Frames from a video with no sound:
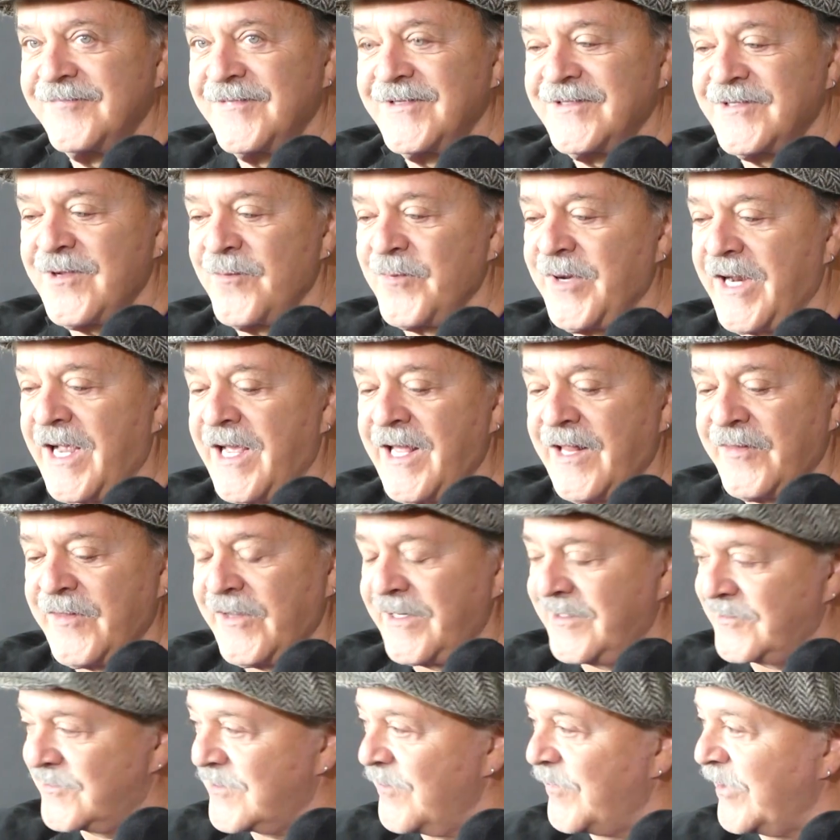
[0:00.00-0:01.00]
Somebody, I
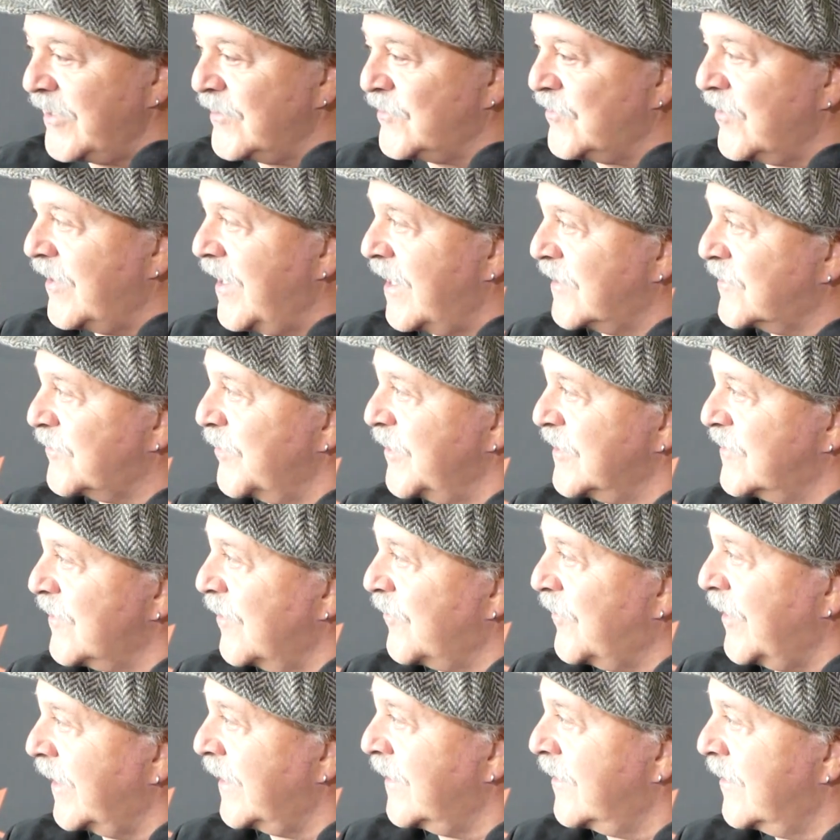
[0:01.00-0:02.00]
think somebody should ask me
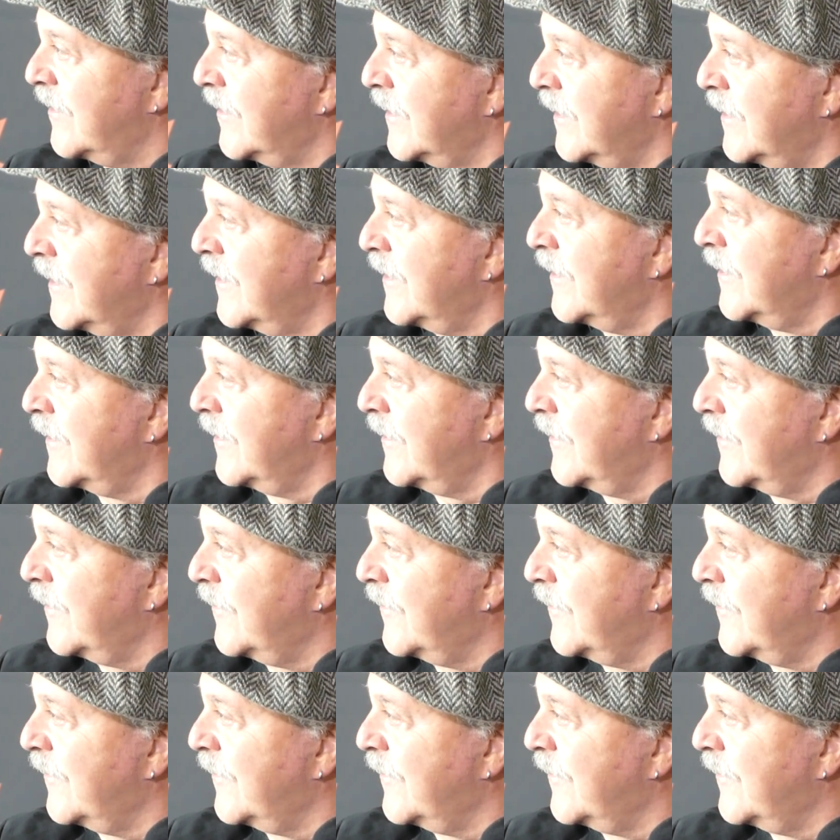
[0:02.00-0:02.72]
something. First of all, how